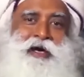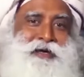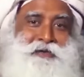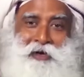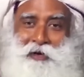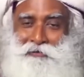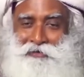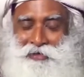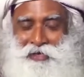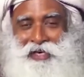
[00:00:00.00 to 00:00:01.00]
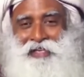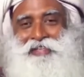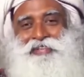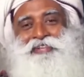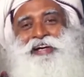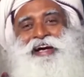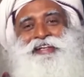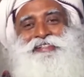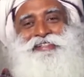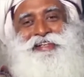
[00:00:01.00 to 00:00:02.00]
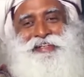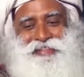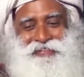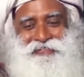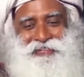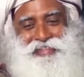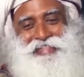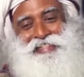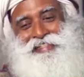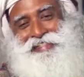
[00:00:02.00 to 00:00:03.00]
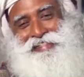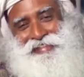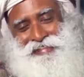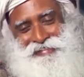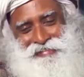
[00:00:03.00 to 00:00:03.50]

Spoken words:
and all of and you guys, Trimurtis.